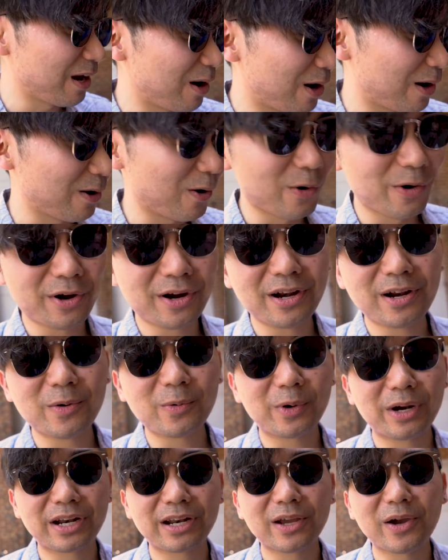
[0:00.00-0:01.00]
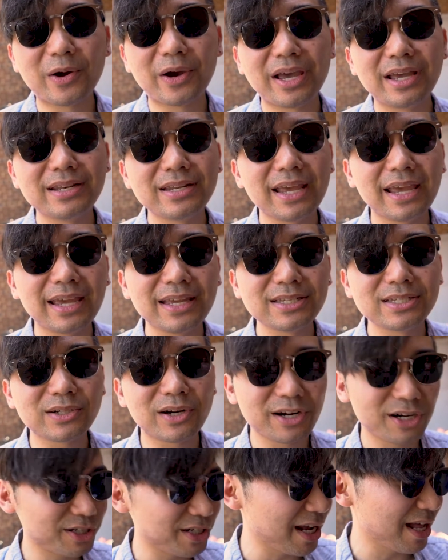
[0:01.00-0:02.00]
our order, we're gonna go ahead and
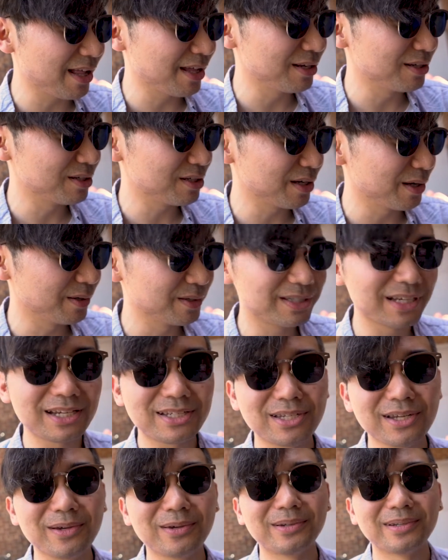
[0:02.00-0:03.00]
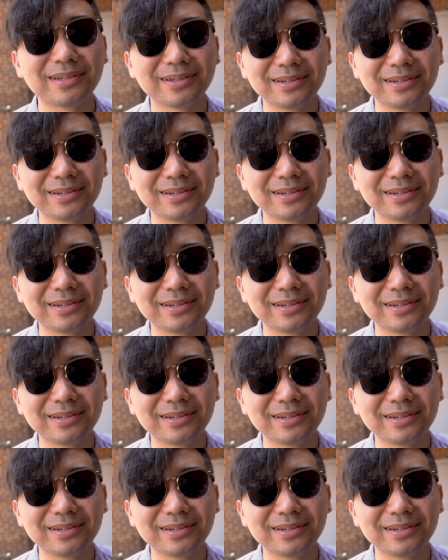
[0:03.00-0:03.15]
start our challenge. So stay tuned.